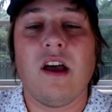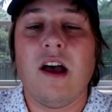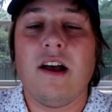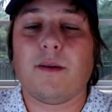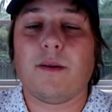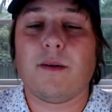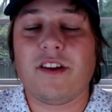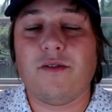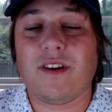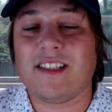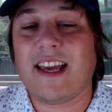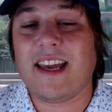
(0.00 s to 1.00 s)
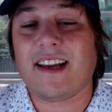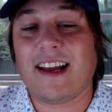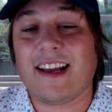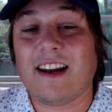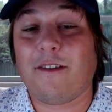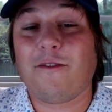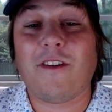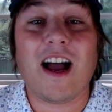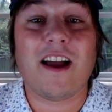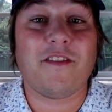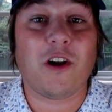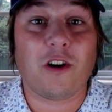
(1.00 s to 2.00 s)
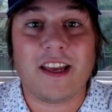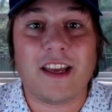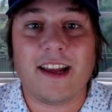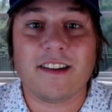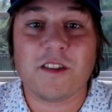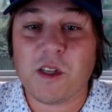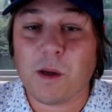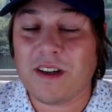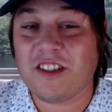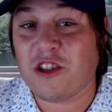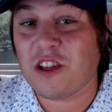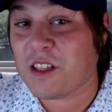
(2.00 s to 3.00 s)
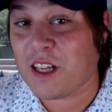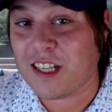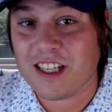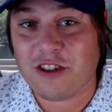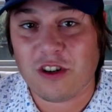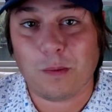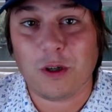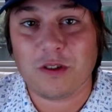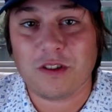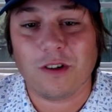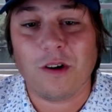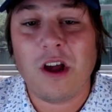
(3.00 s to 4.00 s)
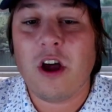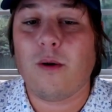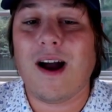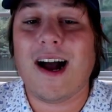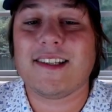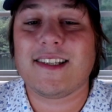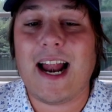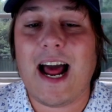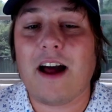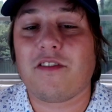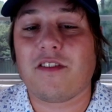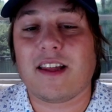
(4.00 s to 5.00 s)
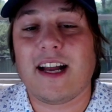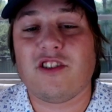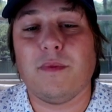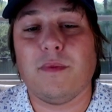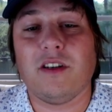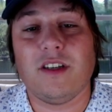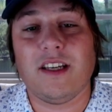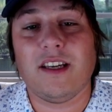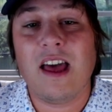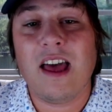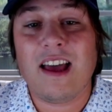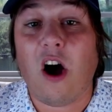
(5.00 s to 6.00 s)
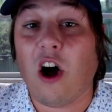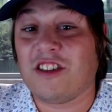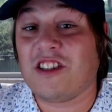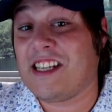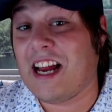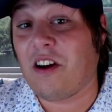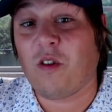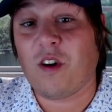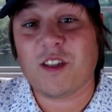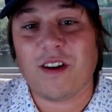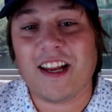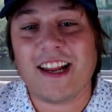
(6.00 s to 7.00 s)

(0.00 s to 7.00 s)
Somebody you can take, again, a five yard gain, somebody just like Cedric Wilson, who has that after the catch ability on steroids. Right?